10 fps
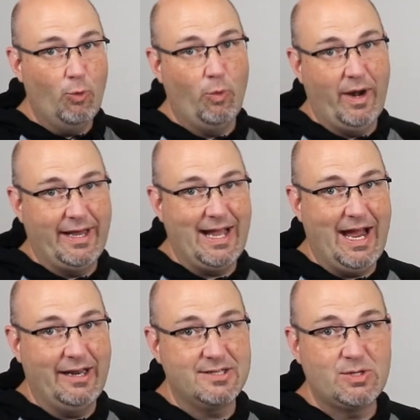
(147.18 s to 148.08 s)
running
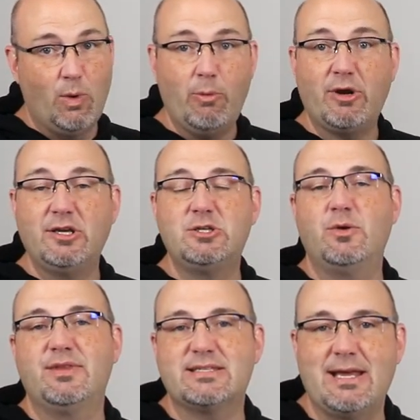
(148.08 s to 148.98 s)
on it. So what we're gonna
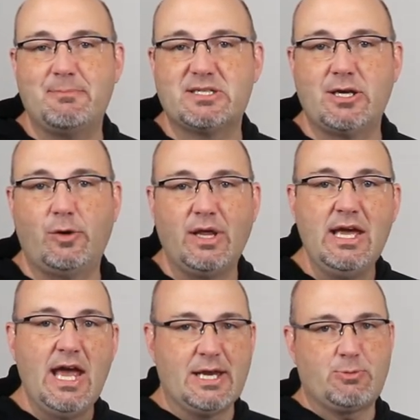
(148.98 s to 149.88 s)
do in this episode
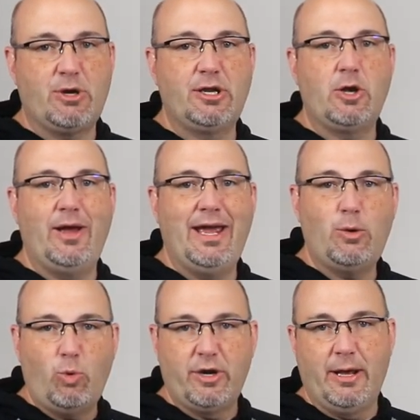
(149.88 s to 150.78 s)
is we're gonna go
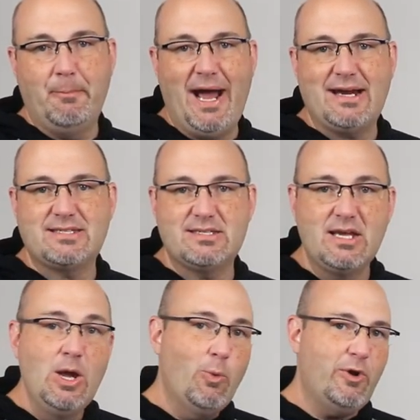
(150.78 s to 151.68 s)
ahead, we're gonna unbox
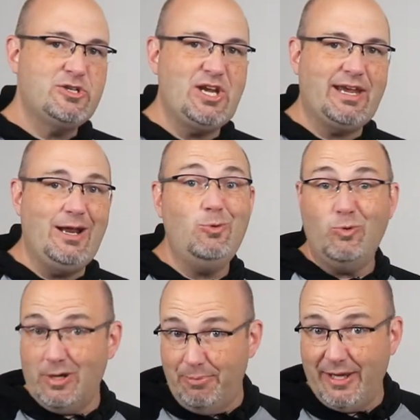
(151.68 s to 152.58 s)
this, we're gonna check it
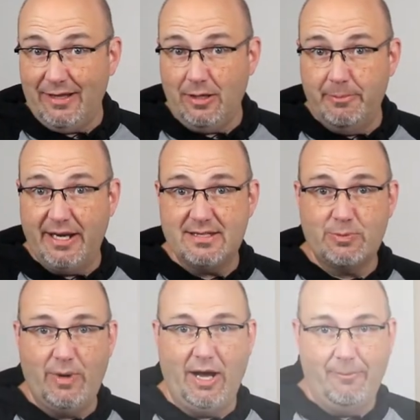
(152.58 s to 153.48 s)
out, we're gonna play a little bit as
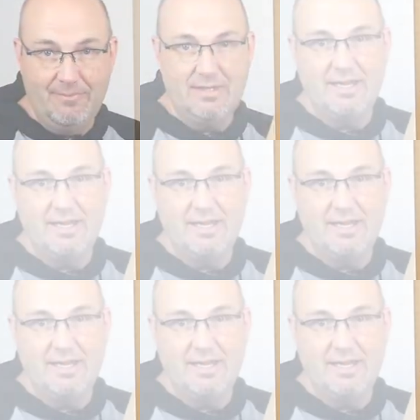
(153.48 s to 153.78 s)
well.